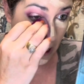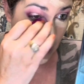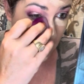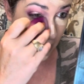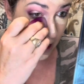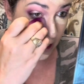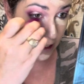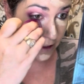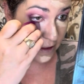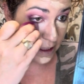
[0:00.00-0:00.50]

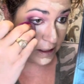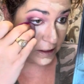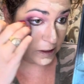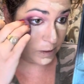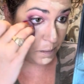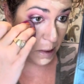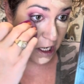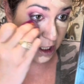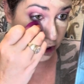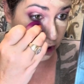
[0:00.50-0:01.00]
anything
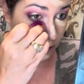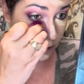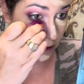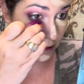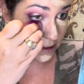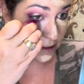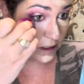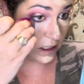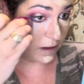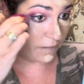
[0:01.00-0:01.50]
special
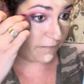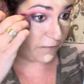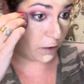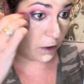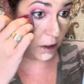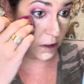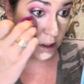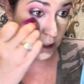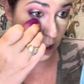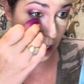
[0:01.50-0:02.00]
except for
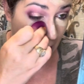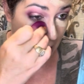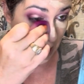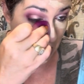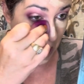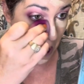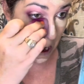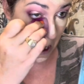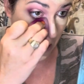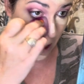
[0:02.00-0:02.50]
it to
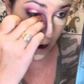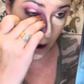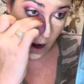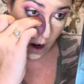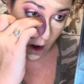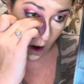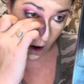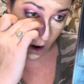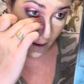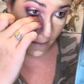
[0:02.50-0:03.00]
like
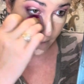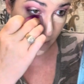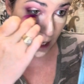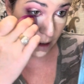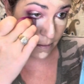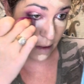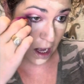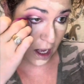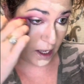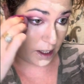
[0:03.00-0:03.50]
not make
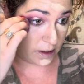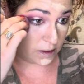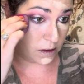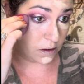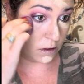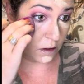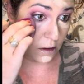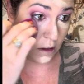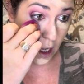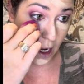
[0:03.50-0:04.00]
my eyes
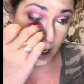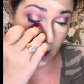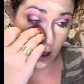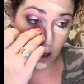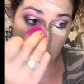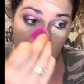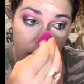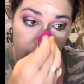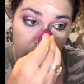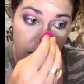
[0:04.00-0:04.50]
look
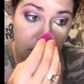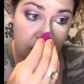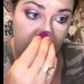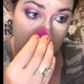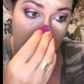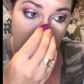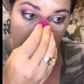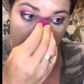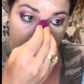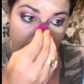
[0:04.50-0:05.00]
like
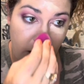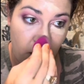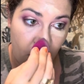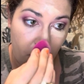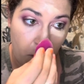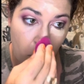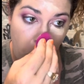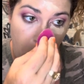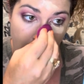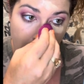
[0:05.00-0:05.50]

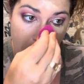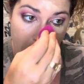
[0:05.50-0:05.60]
terrible.